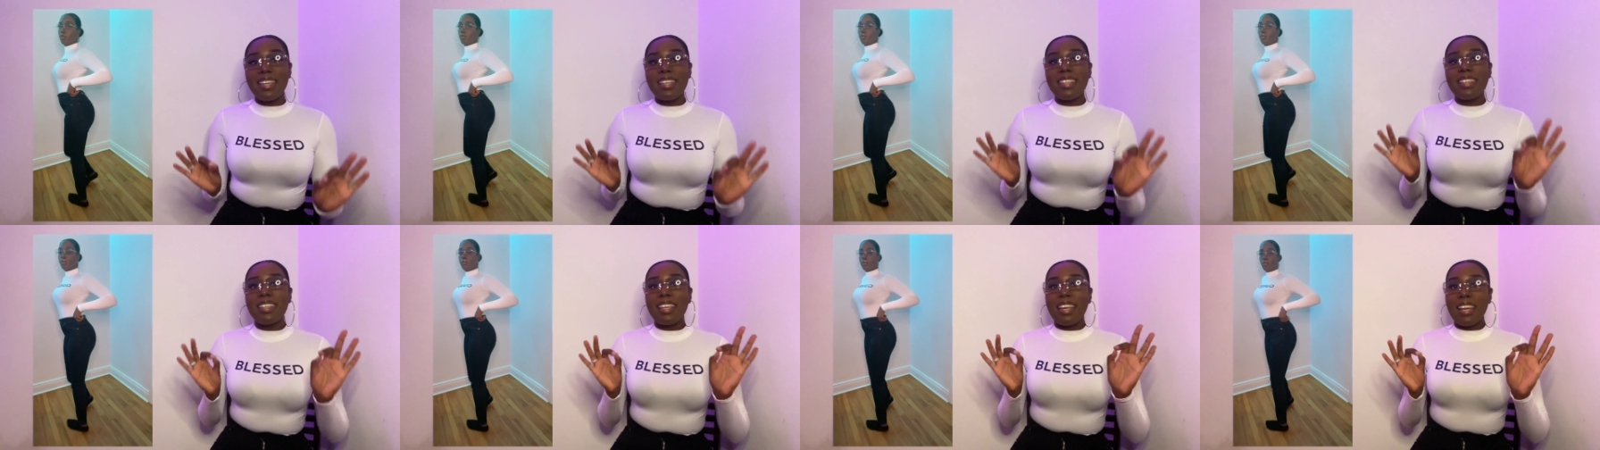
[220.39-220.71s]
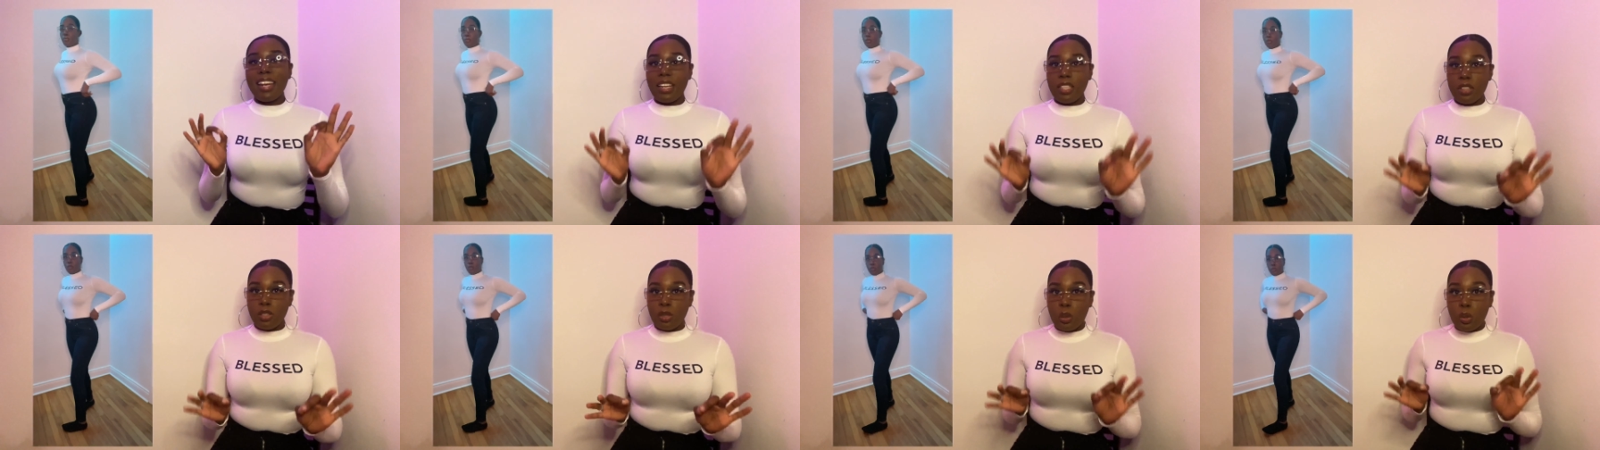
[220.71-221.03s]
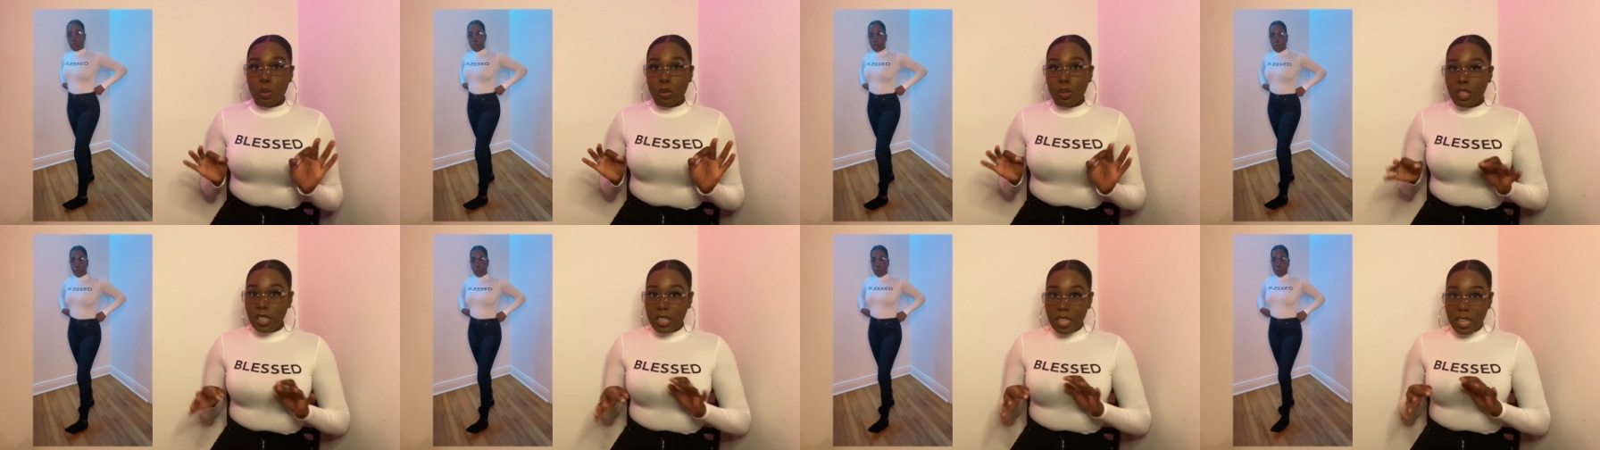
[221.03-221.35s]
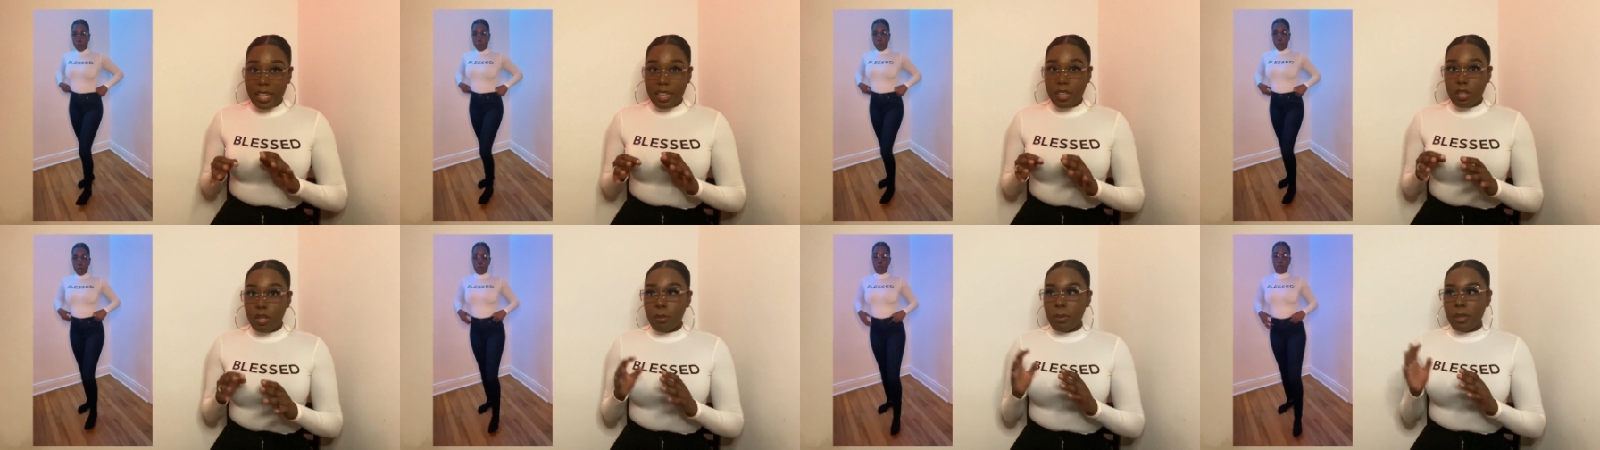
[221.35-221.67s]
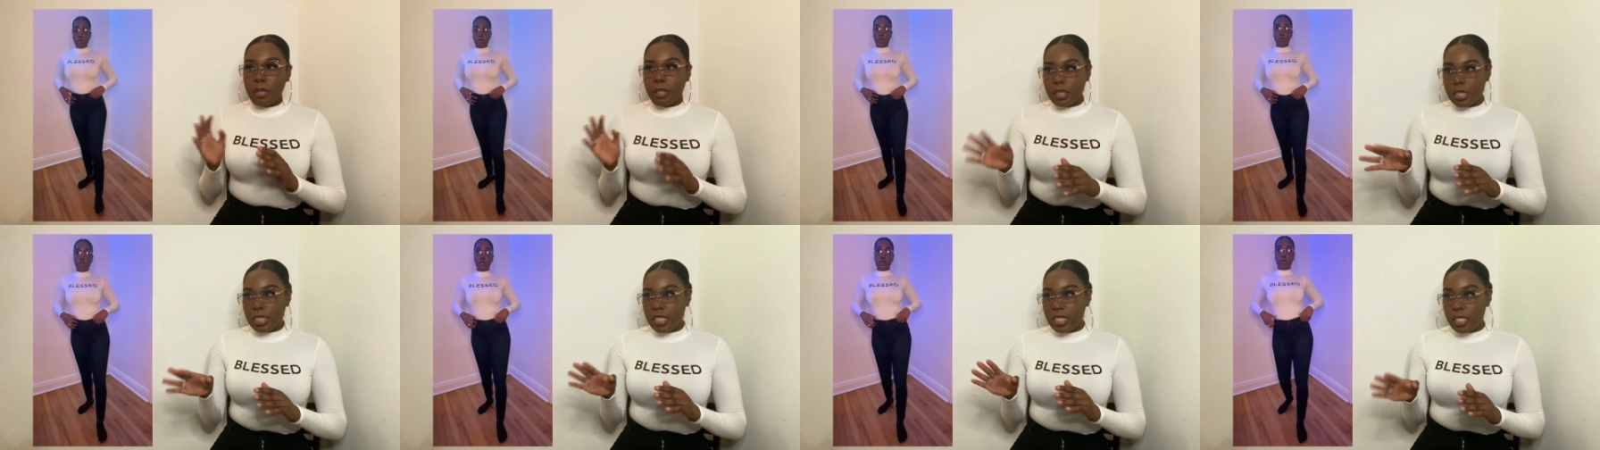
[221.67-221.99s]
that I don't like about
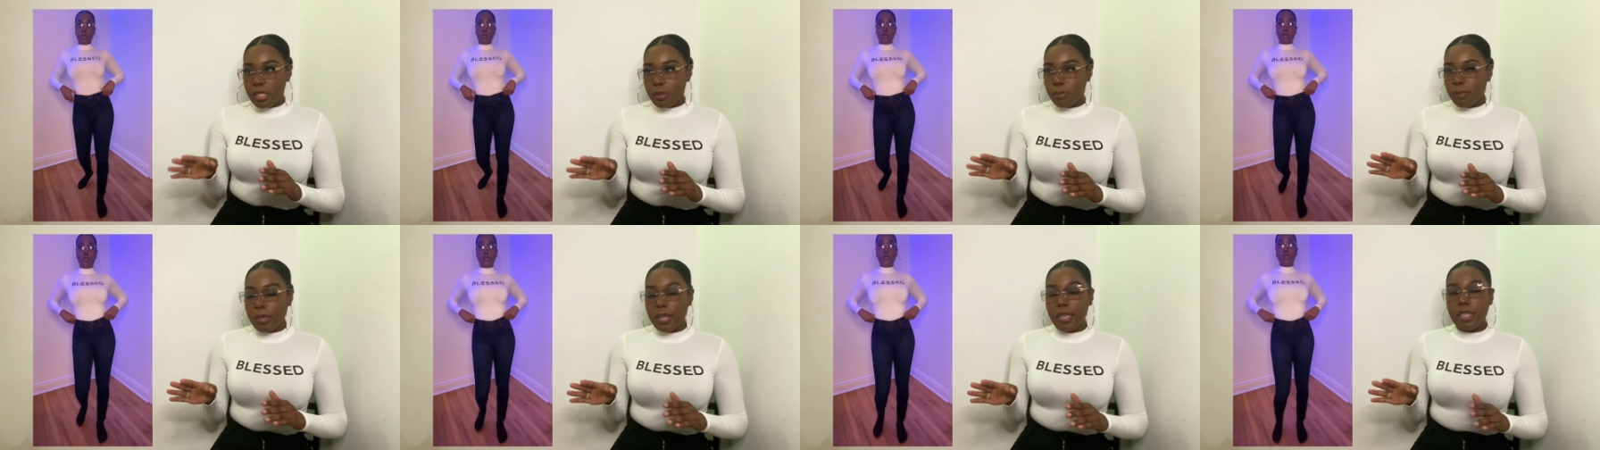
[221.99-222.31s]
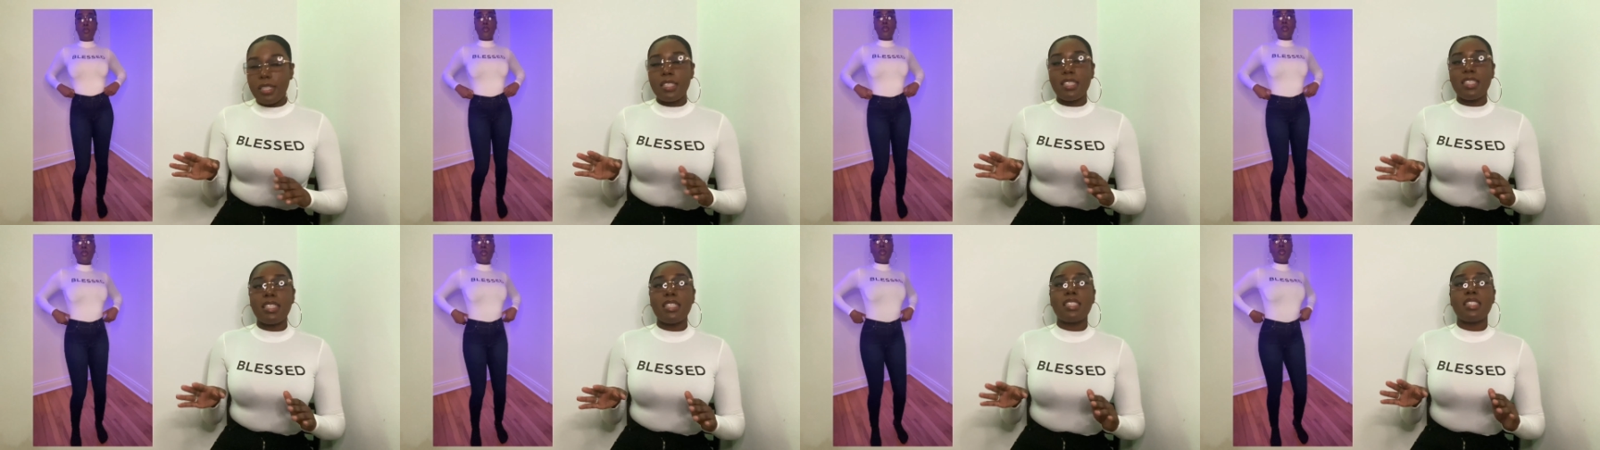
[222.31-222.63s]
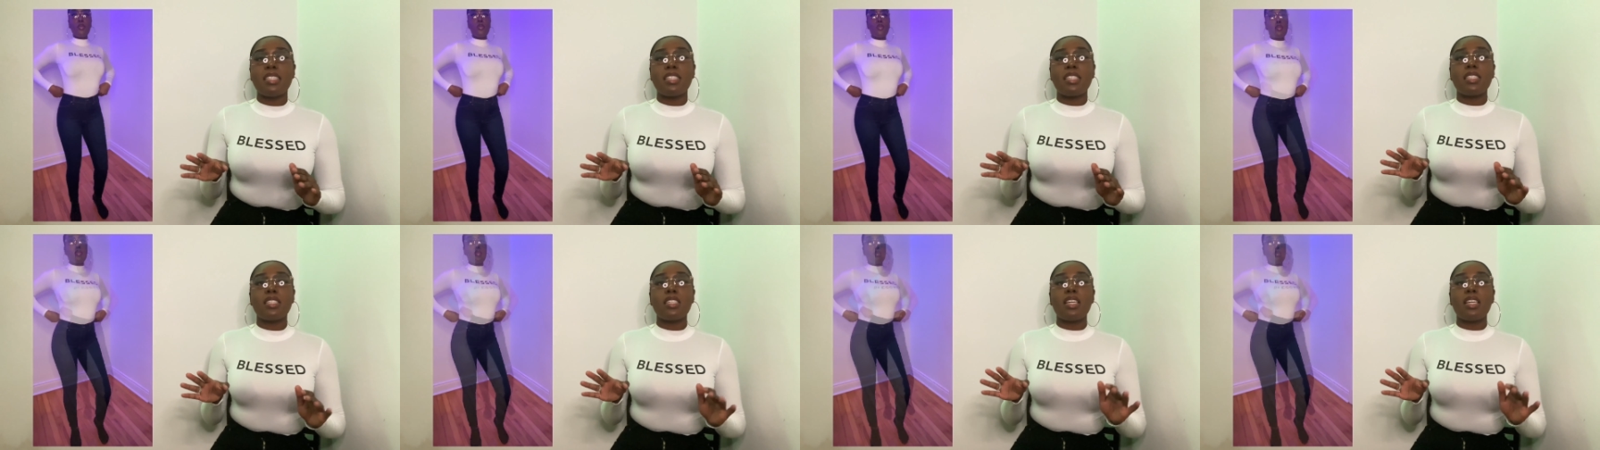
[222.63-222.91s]
these pants is